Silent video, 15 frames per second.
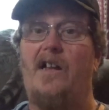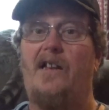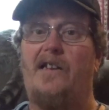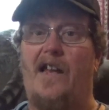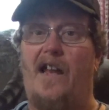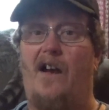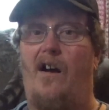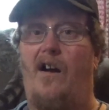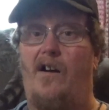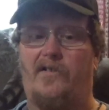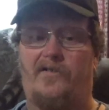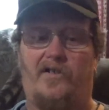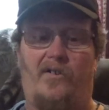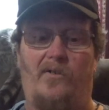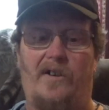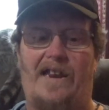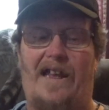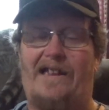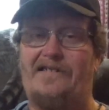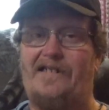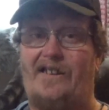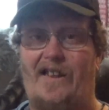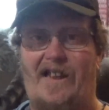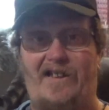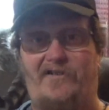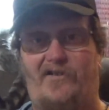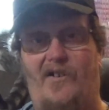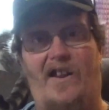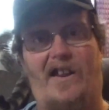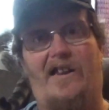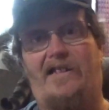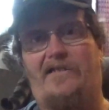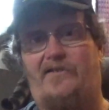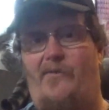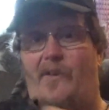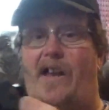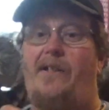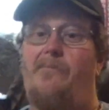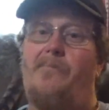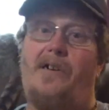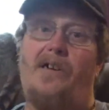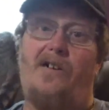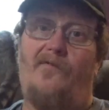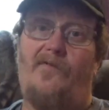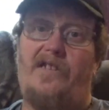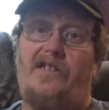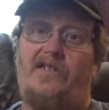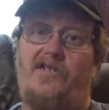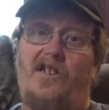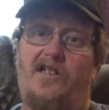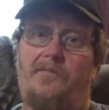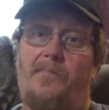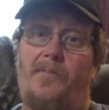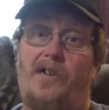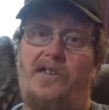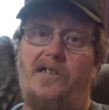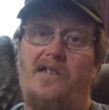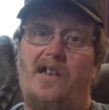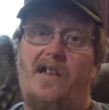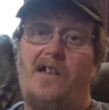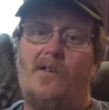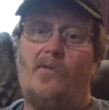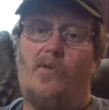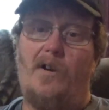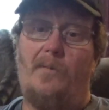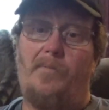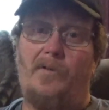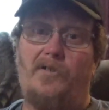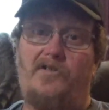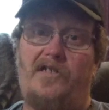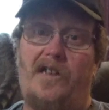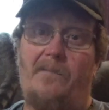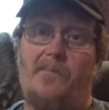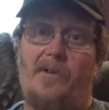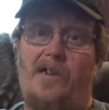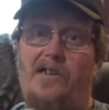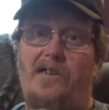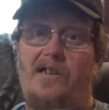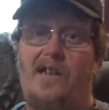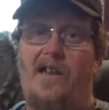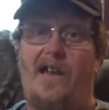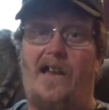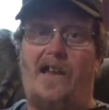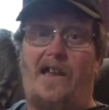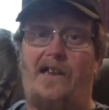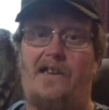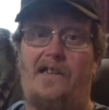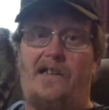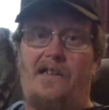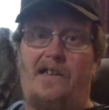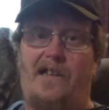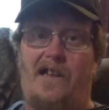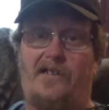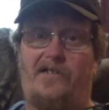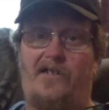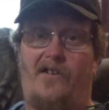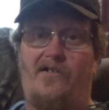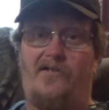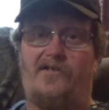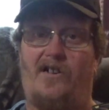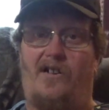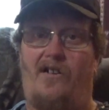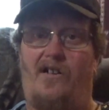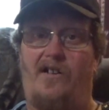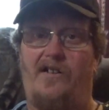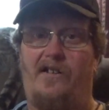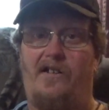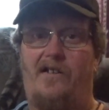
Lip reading: Now also it has a laser, and it's right above the adjust button where I push that button and it turns on,